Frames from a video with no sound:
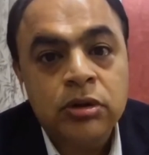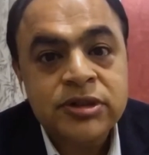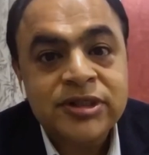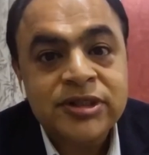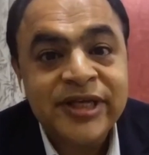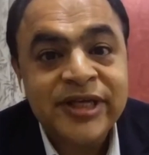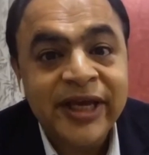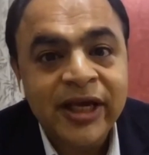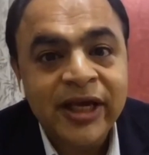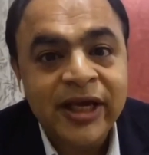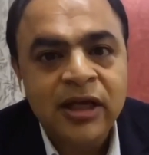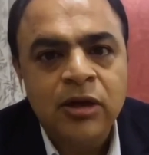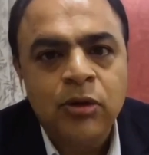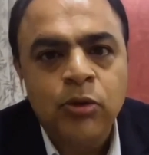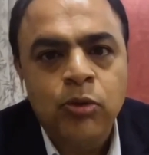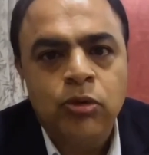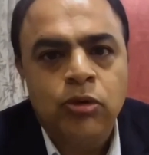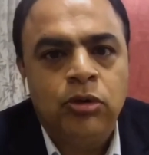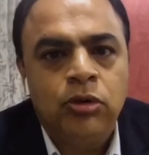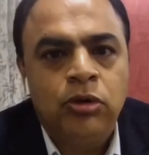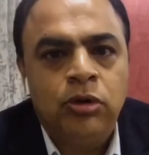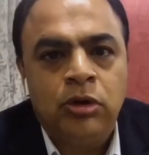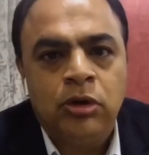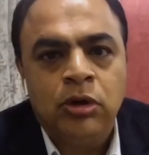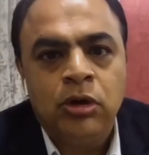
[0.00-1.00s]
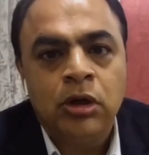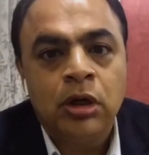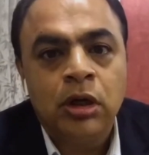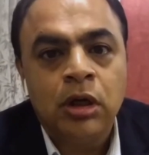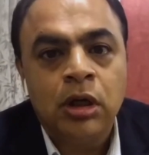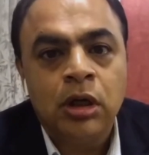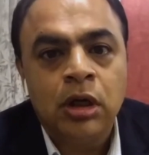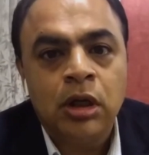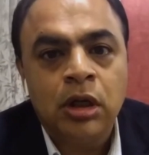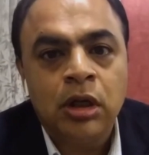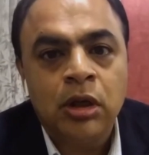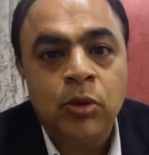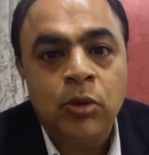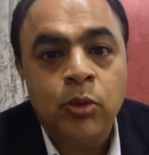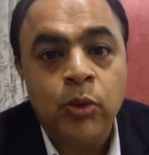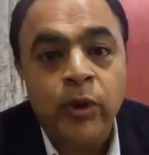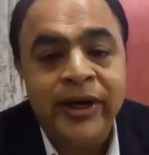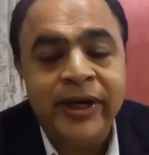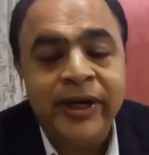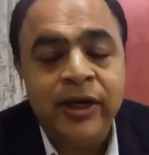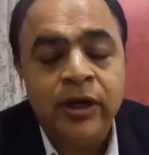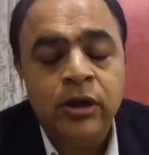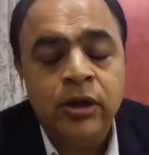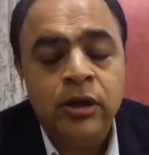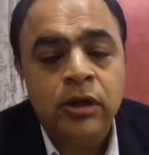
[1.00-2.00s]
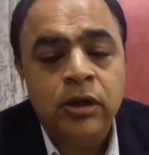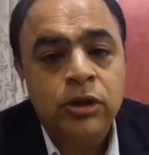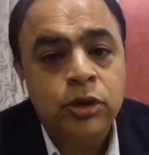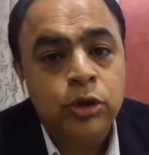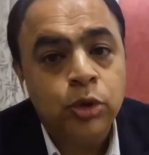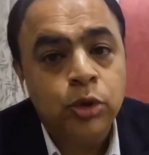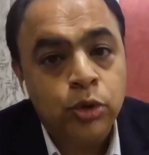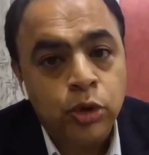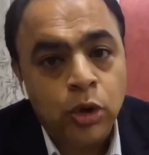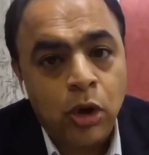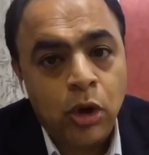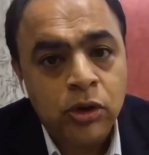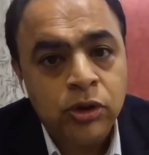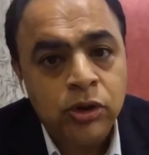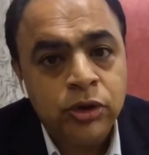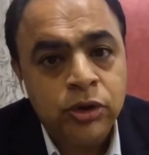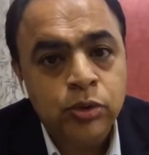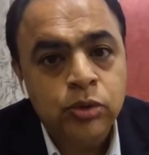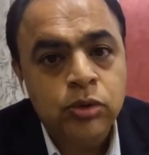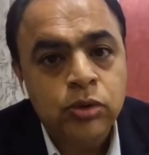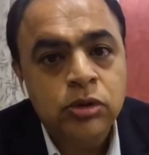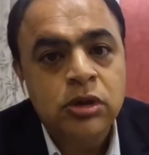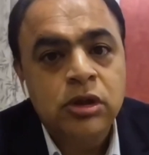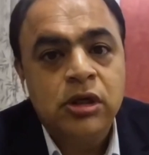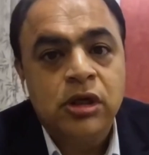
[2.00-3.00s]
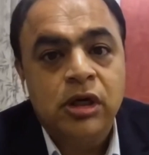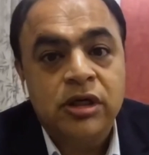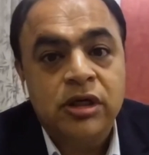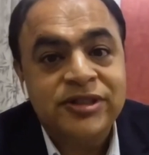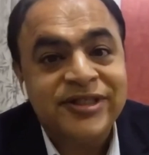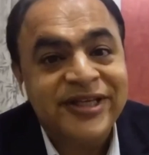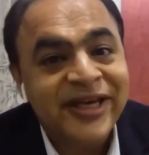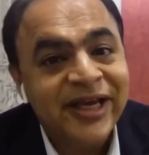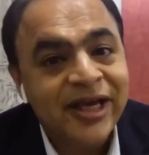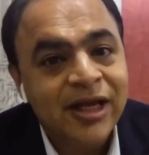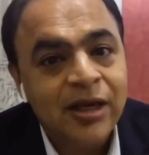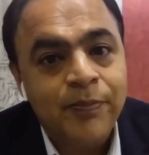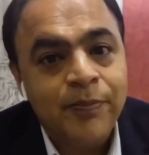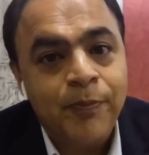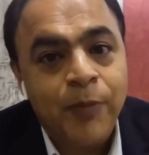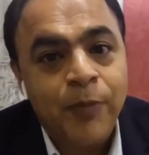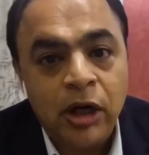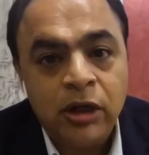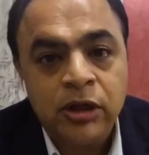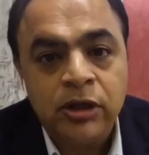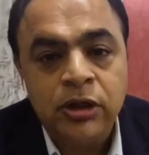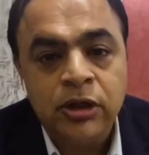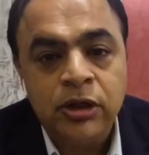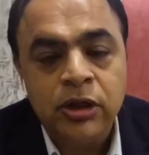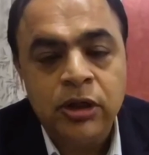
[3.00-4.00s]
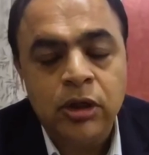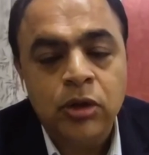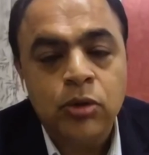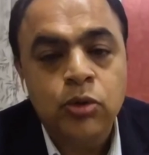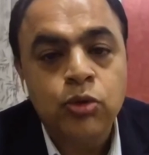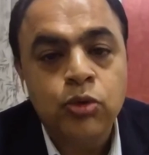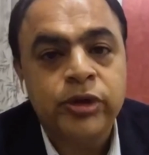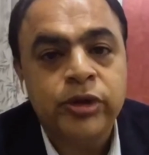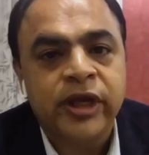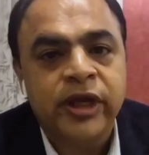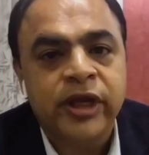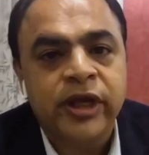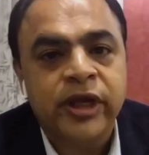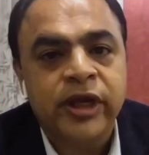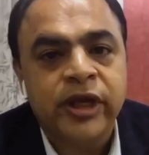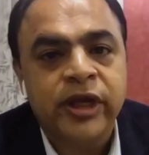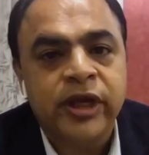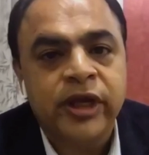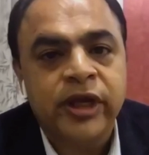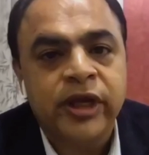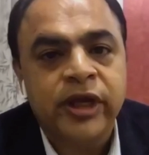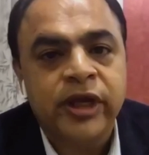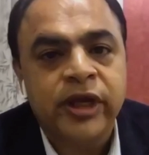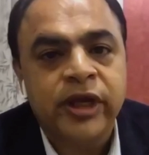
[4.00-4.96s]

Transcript: single vendor to talk to, a single partner who can